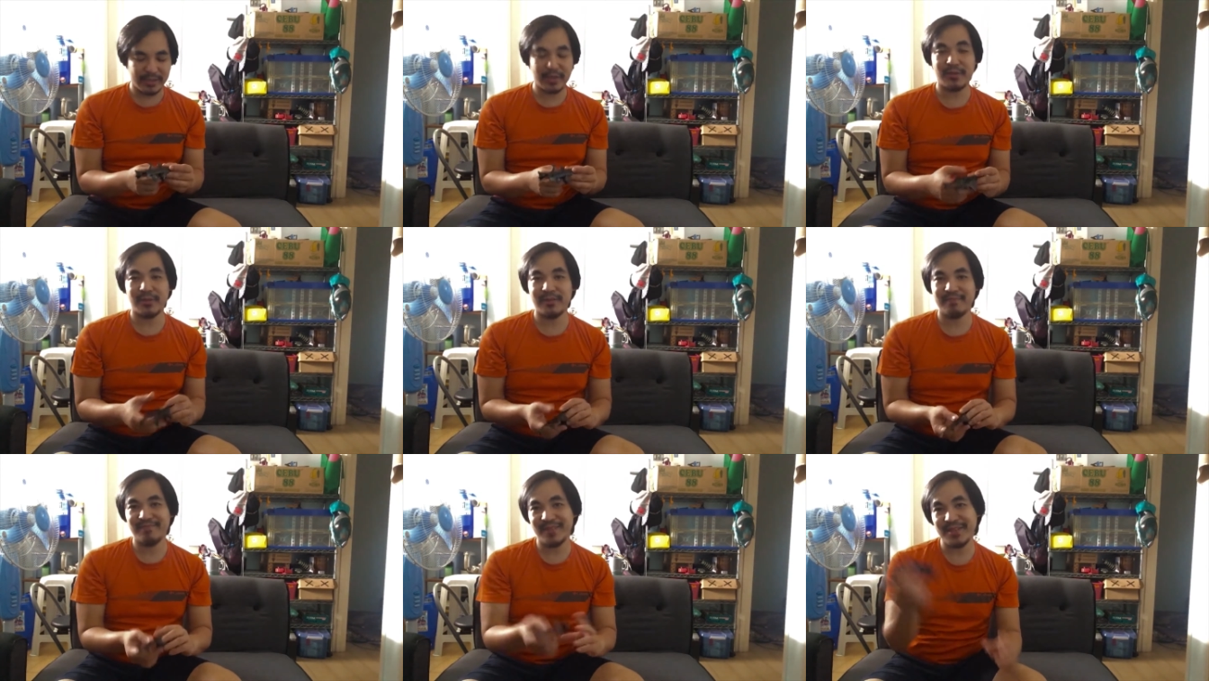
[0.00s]

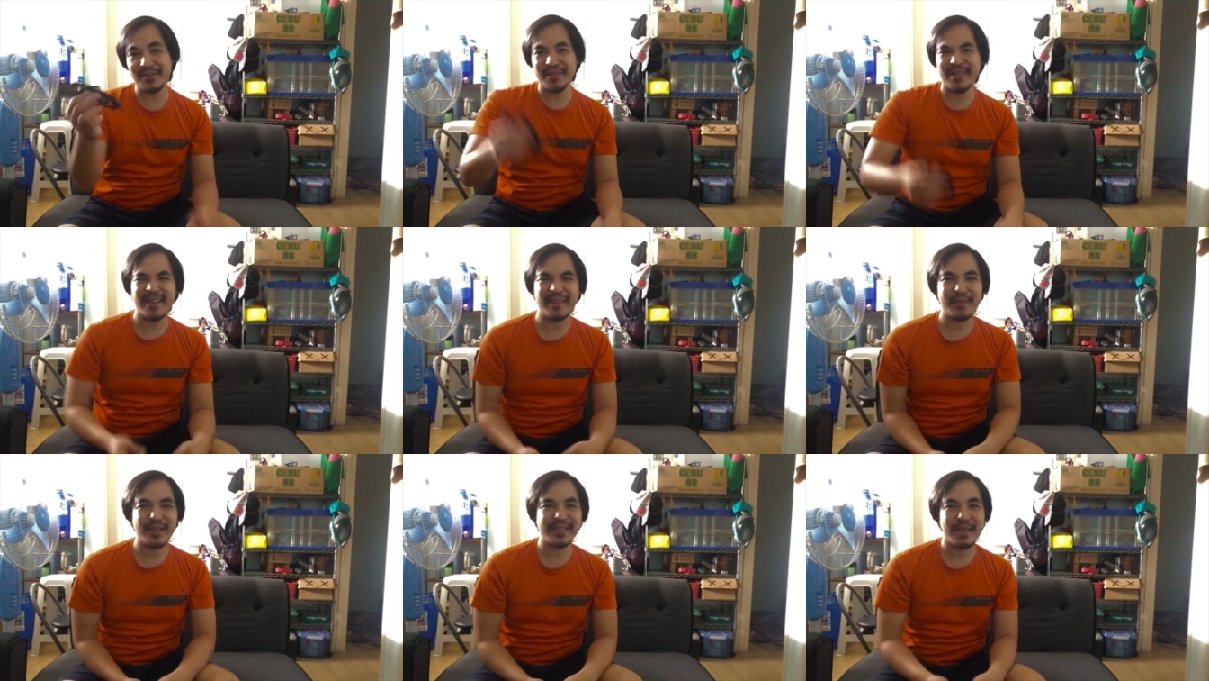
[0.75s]
good thing,
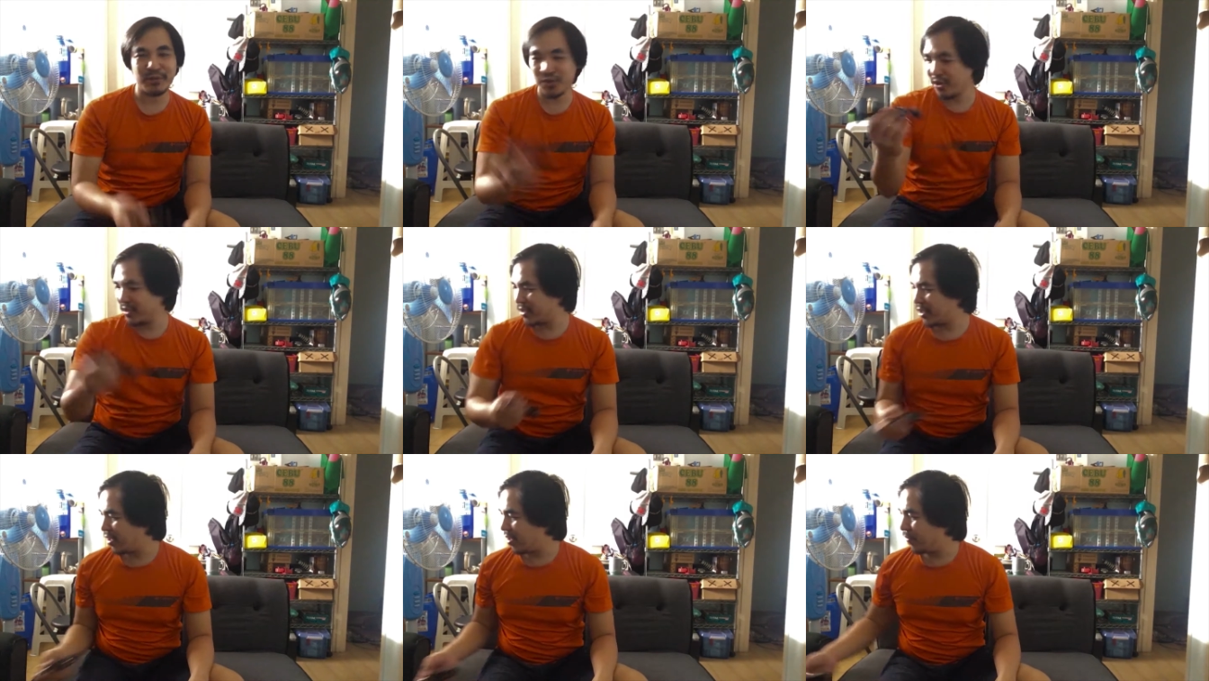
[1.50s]
because I'm sure it's
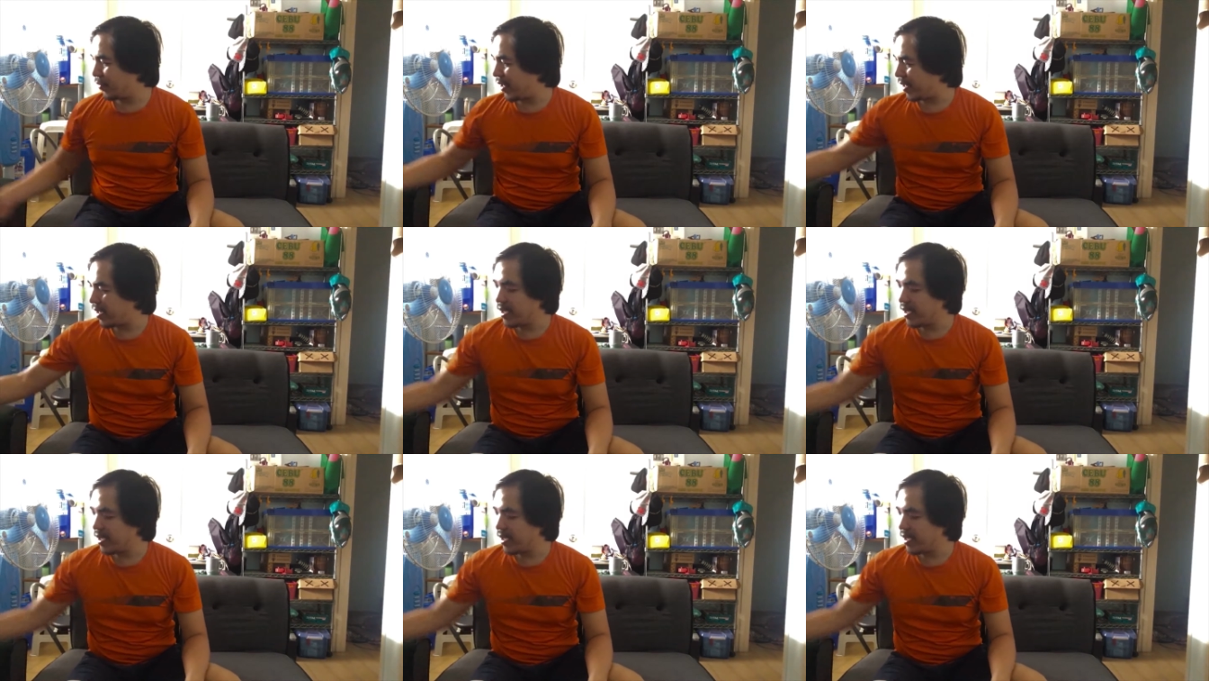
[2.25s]
gonna break.